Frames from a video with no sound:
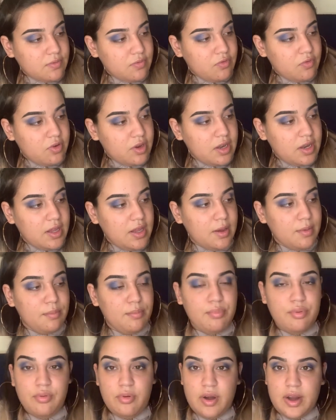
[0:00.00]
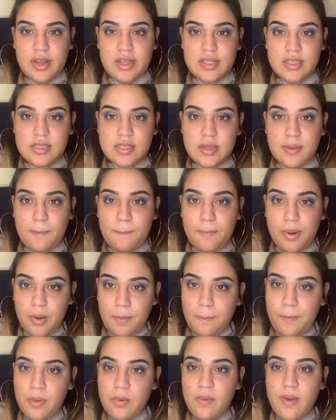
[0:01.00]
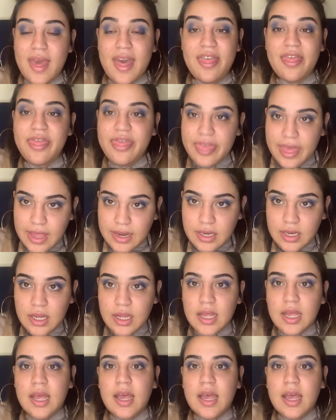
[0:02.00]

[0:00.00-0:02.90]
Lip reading: really bright purple, and then